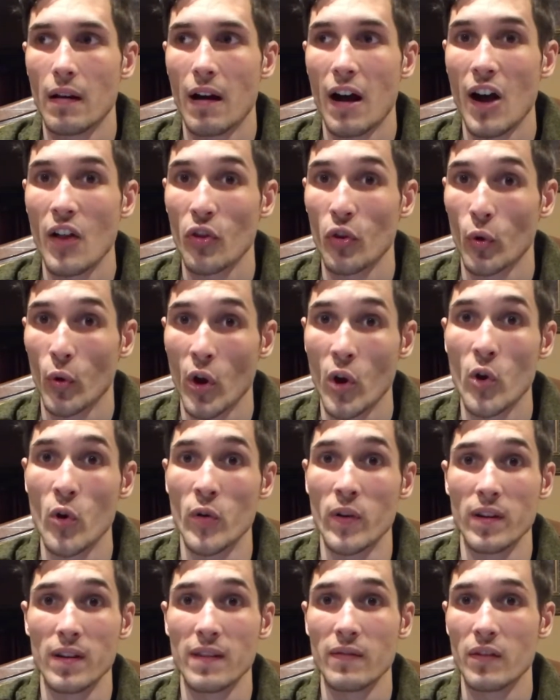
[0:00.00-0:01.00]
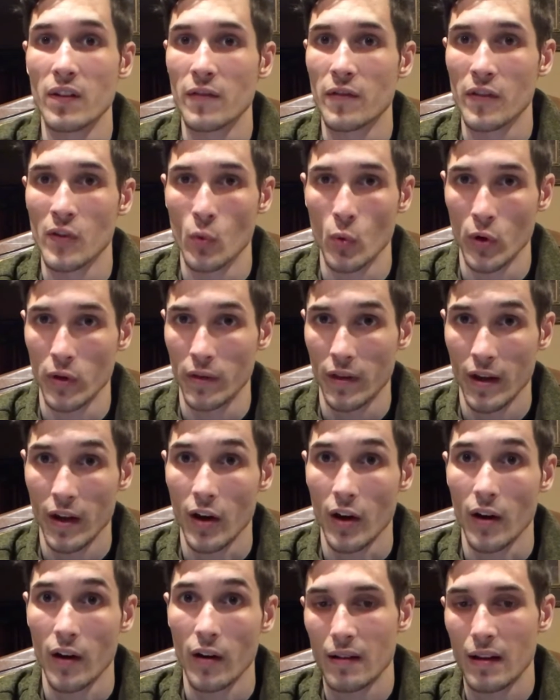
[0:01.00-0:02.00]
on their own, even if you weren't
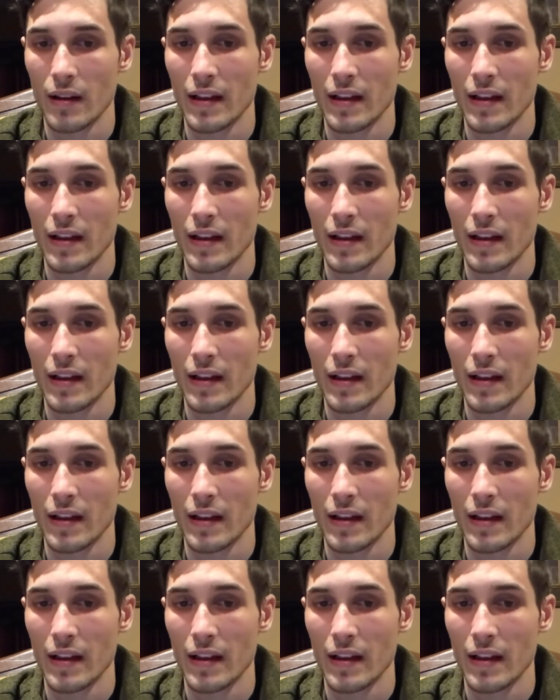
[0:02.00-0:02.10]
there.